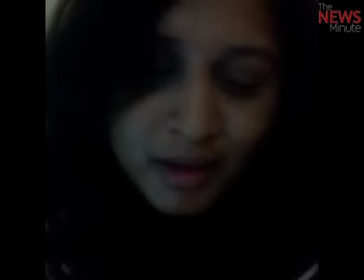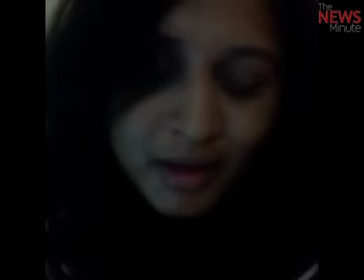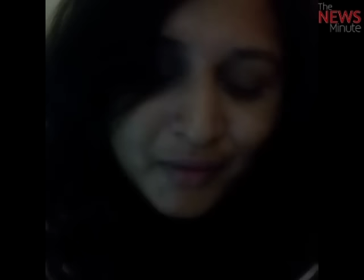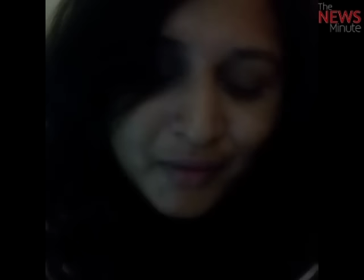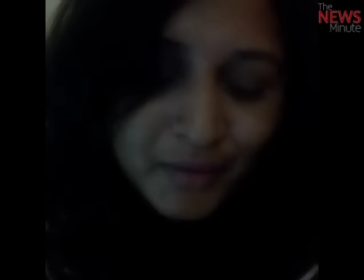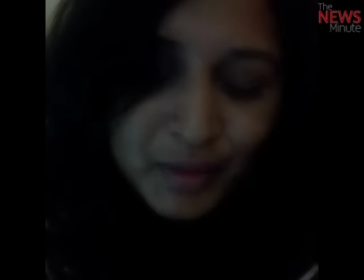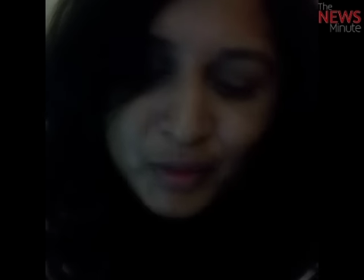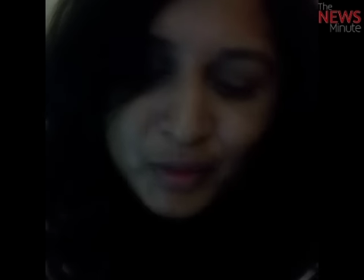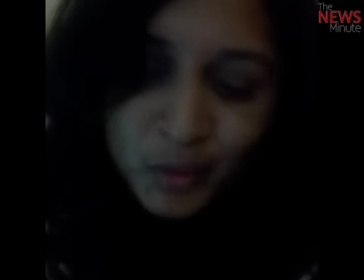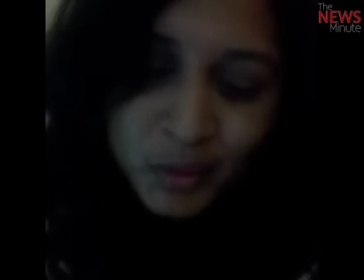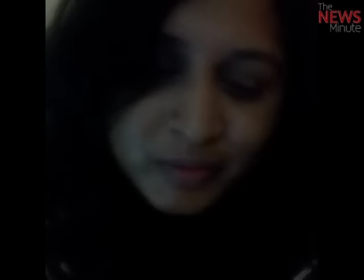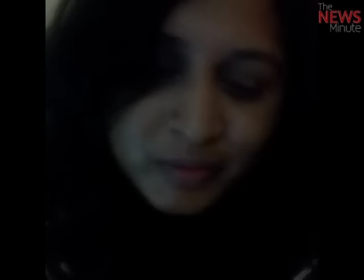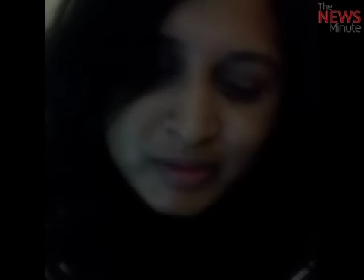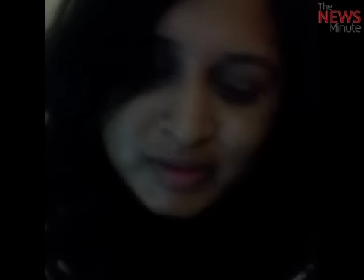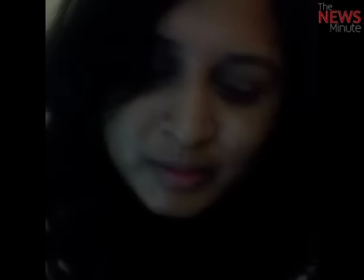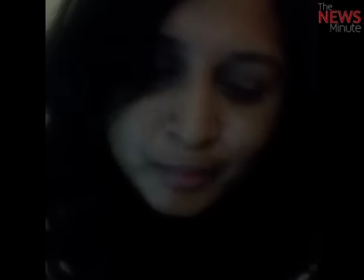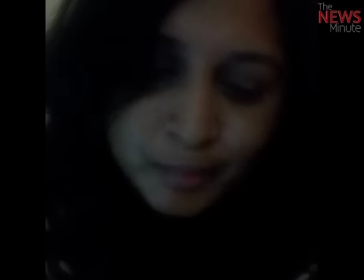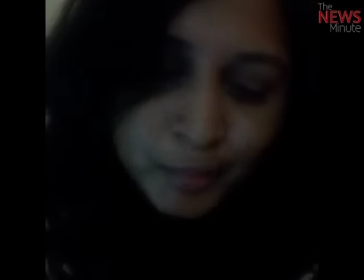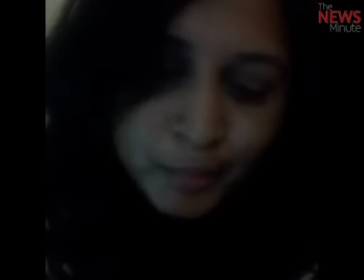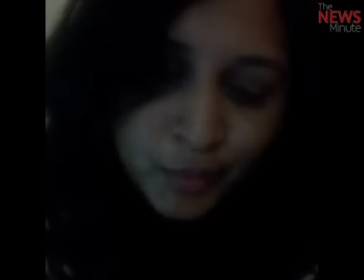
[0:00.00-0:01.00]
even though he
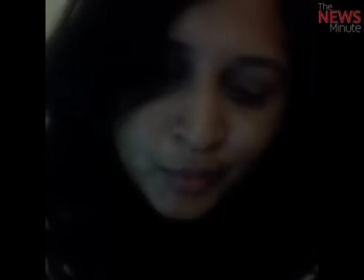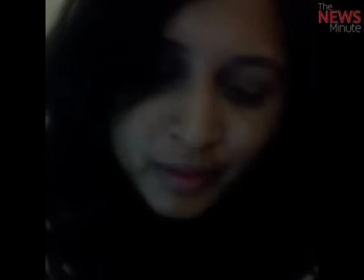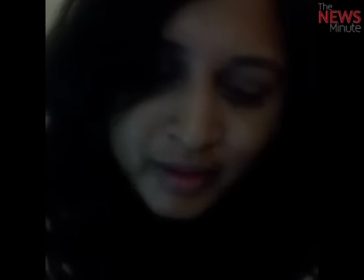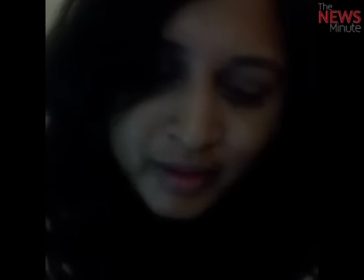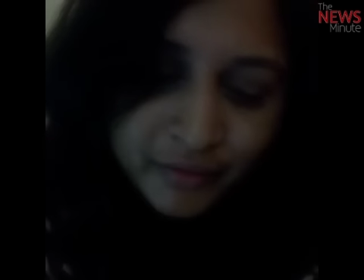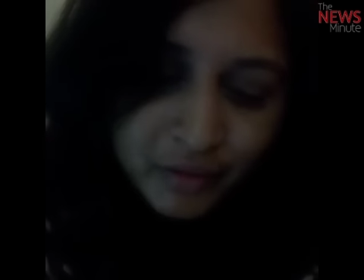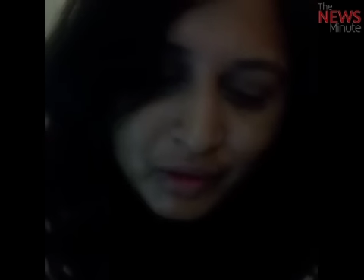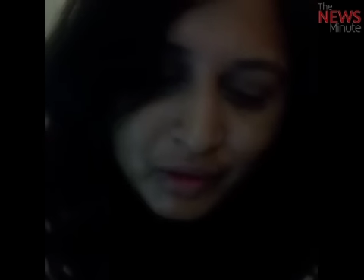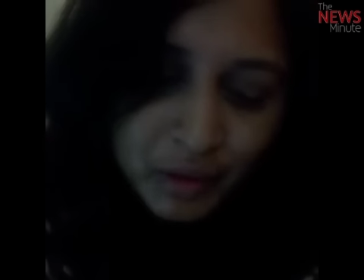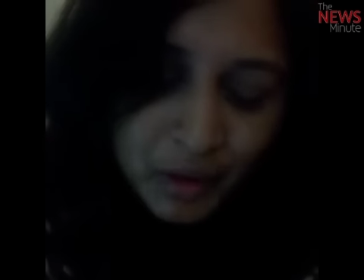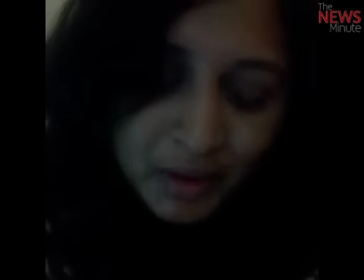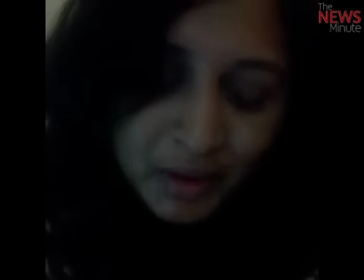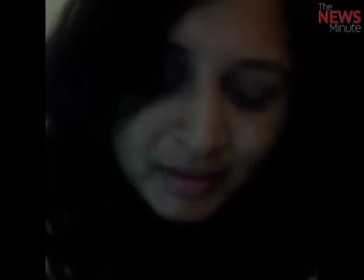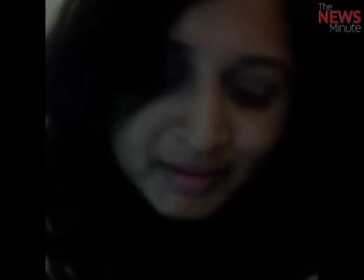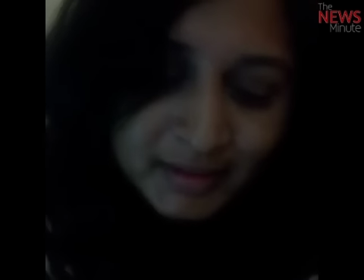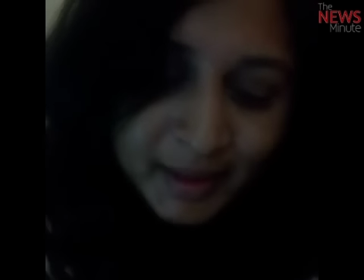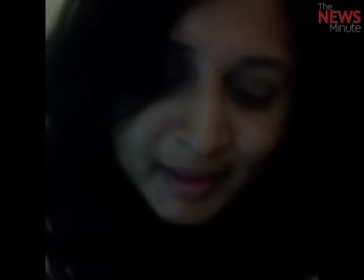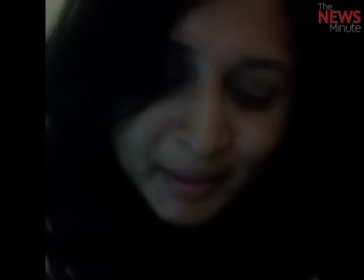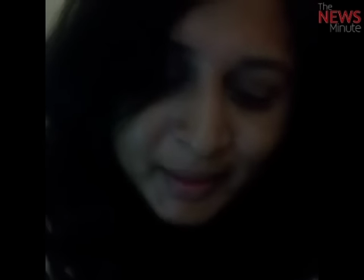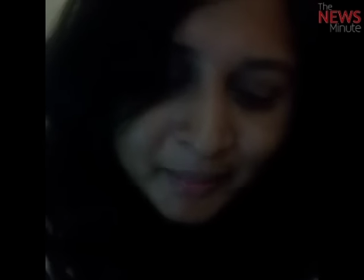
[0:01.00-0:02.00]
was in Pune for a
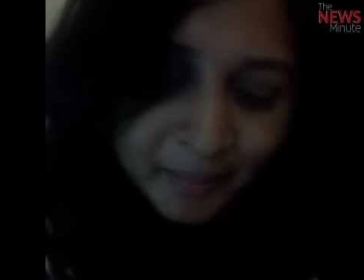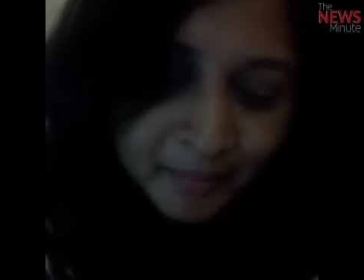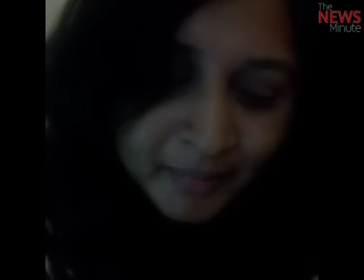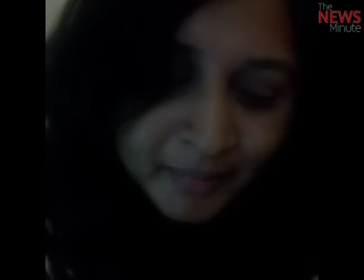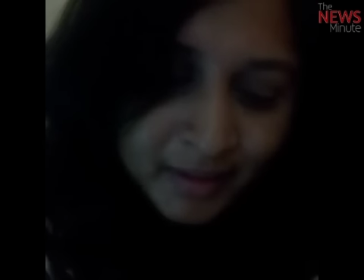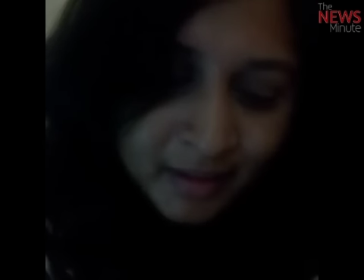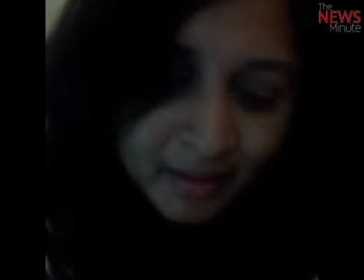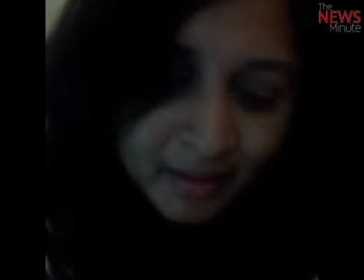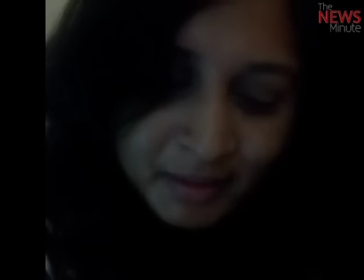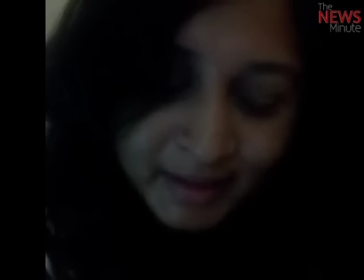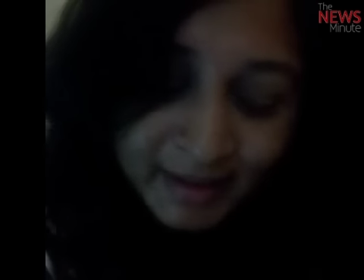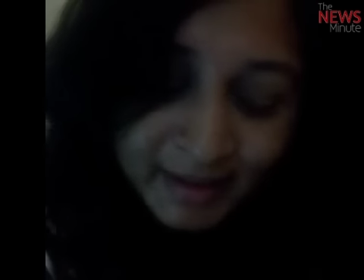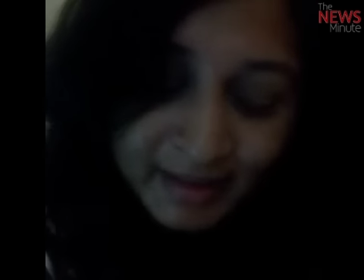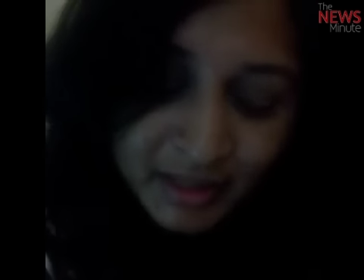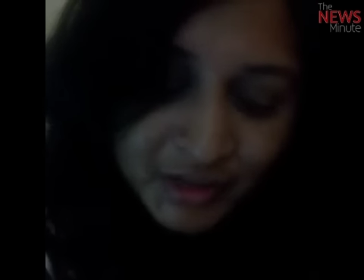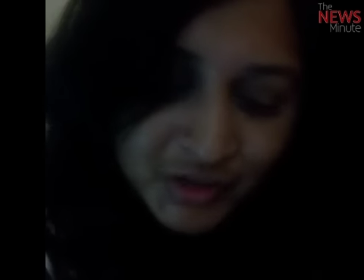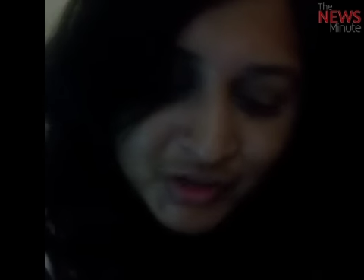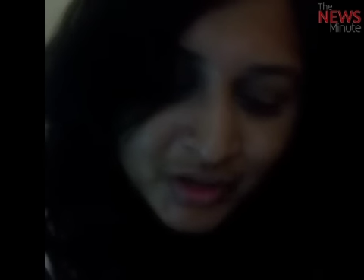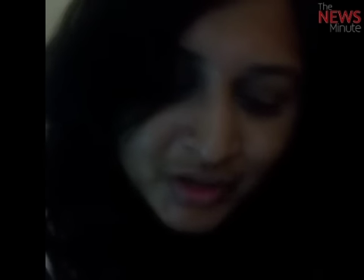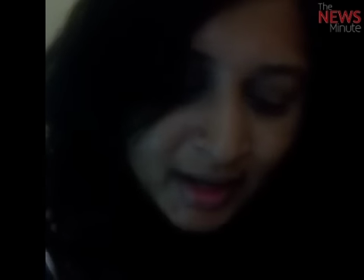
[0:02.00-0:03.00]
long time
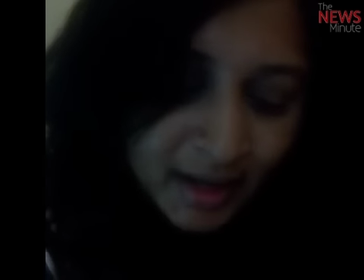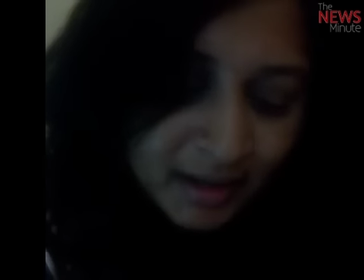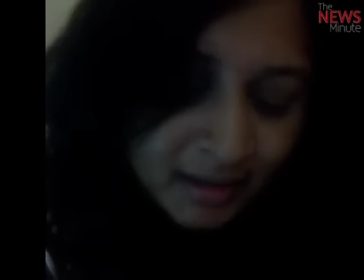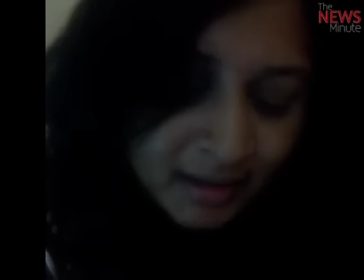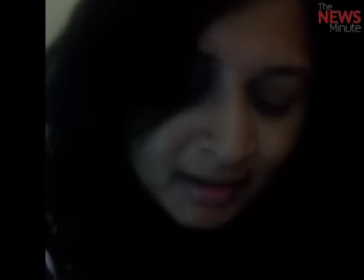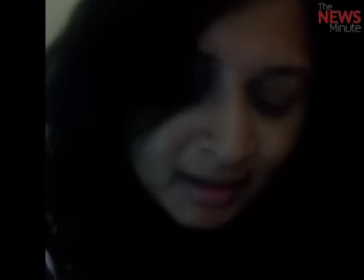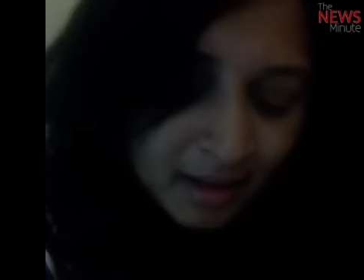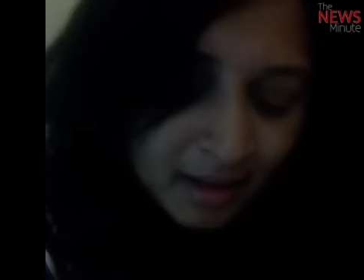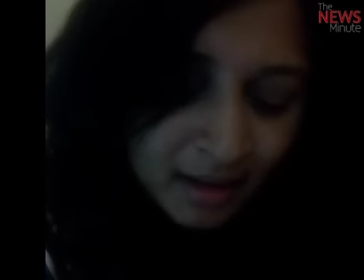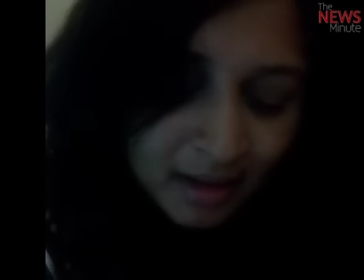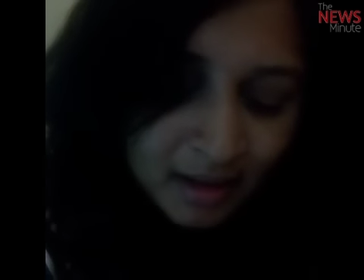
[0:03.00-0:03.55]
getting trained,